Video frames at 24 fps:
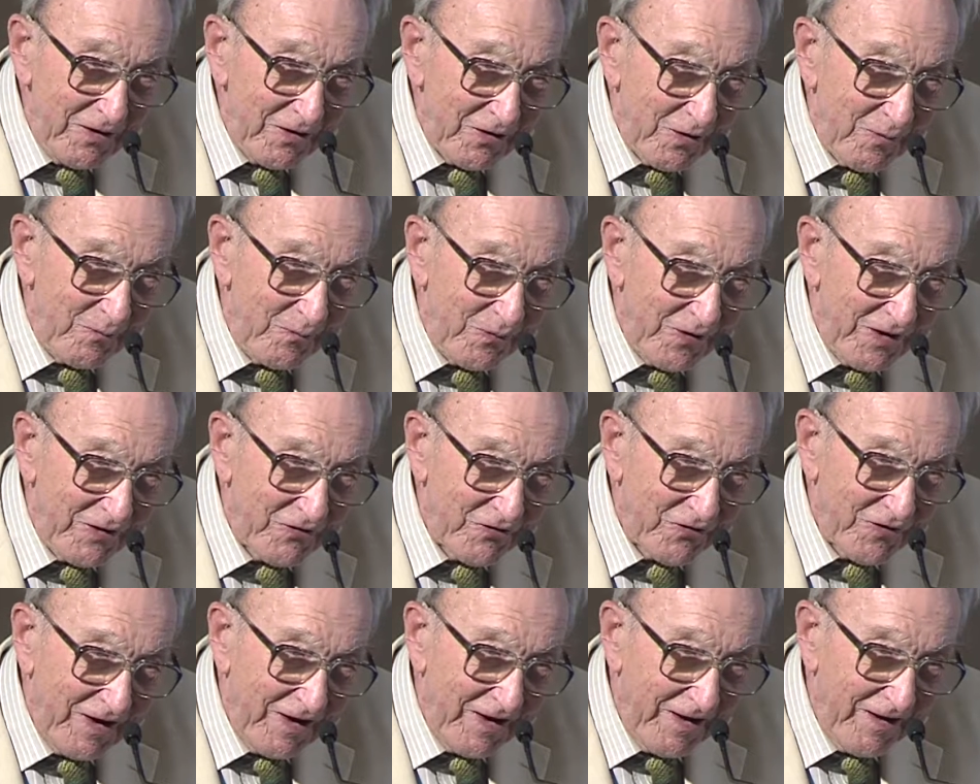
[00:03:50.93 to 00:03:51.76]

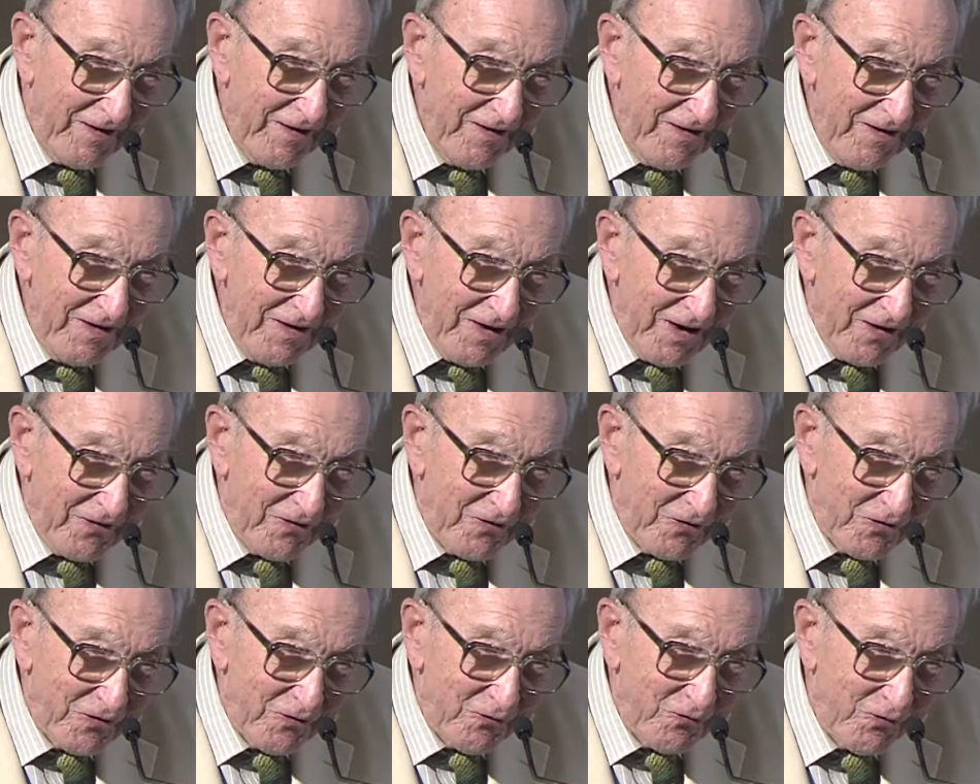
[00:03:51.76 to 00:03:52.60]
compressed air, and
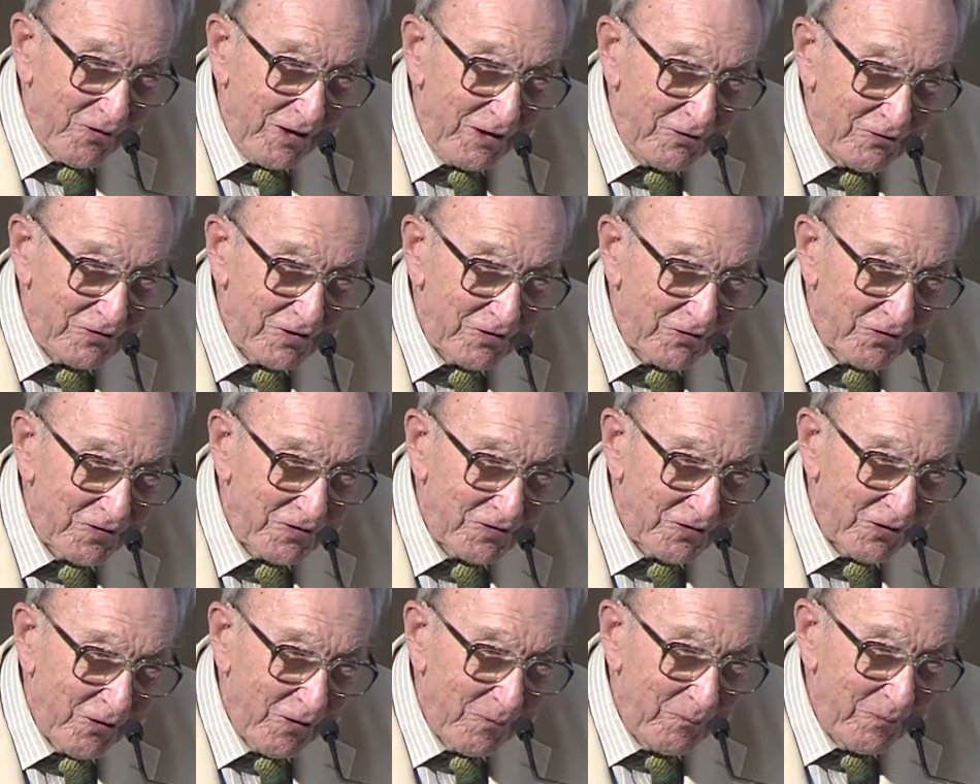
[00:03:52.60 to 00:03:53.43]
there's a float at the
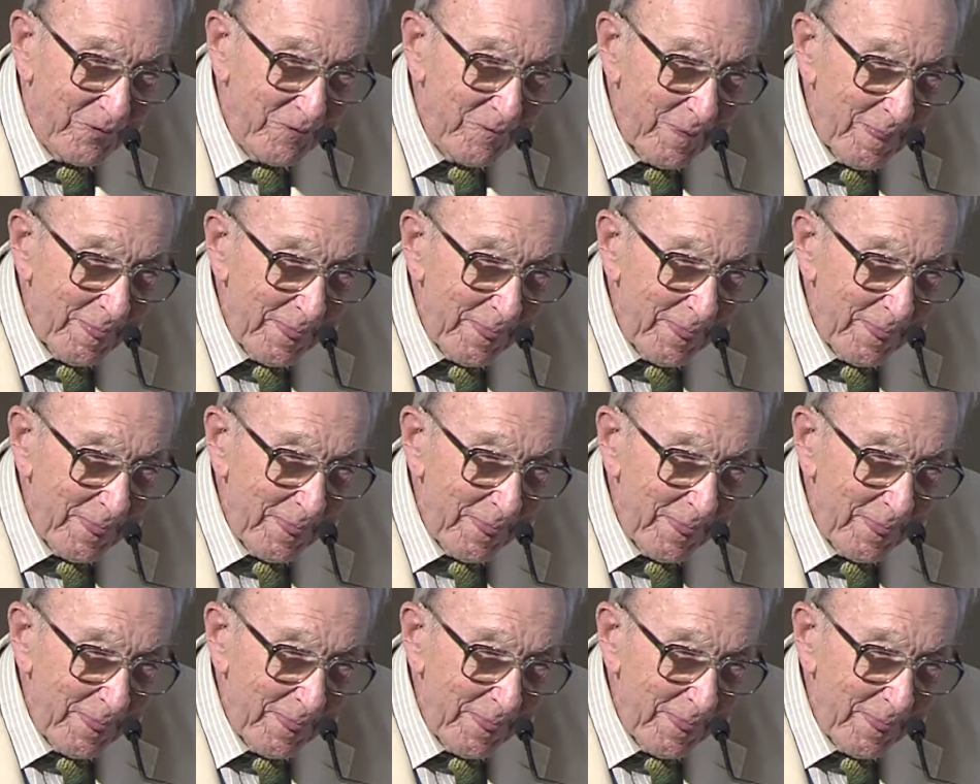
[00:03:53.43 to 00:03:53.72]
top